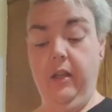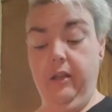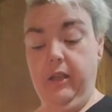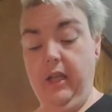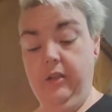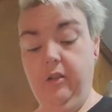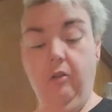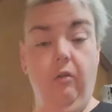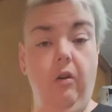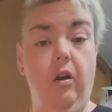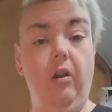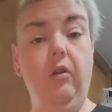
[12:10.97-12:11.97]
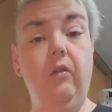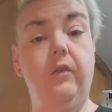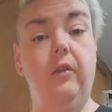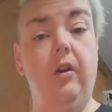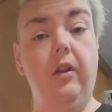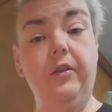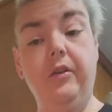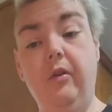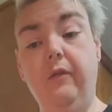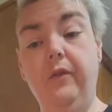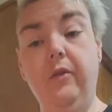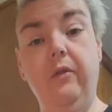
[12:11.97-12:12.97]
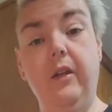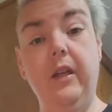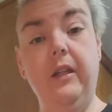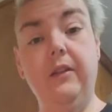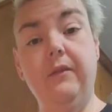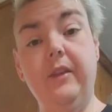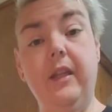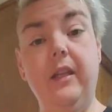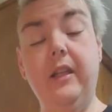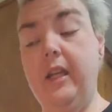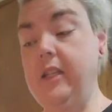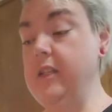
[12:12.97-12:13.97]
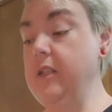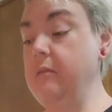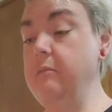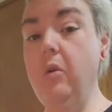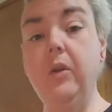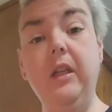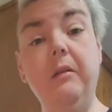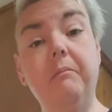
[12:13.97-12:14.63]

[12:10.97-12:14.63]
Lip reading: that to go all over all the tofu and give it that nice smoky,